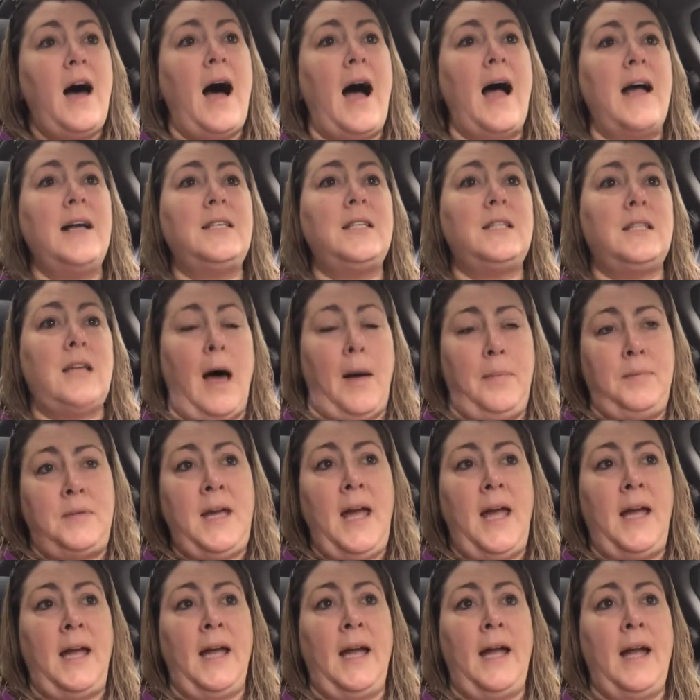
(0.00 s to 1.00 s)
I stopped
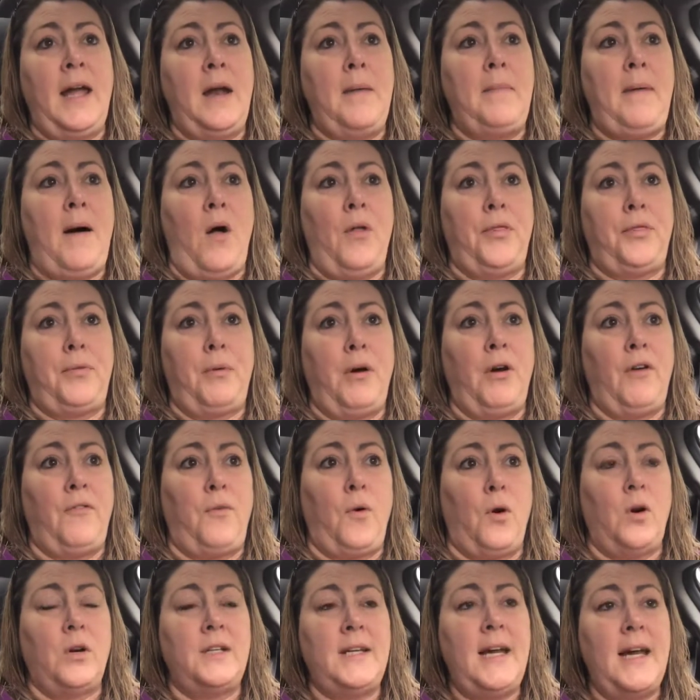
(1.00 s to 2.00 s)
taking it about 3 or
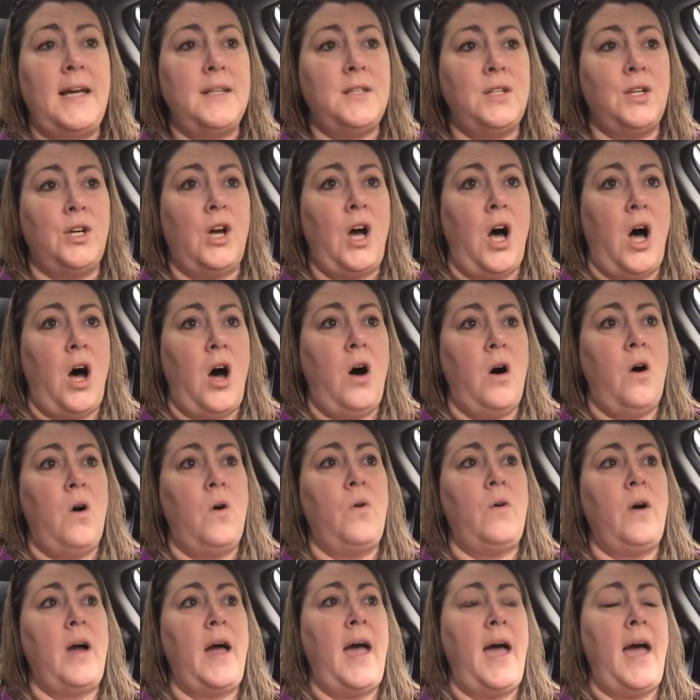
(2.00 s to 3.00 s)
4 days
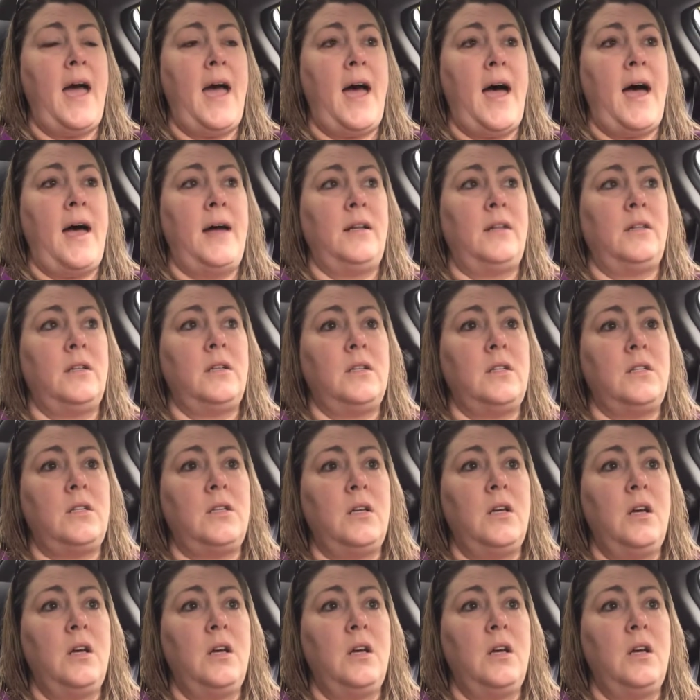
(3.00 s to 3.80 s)
ago, and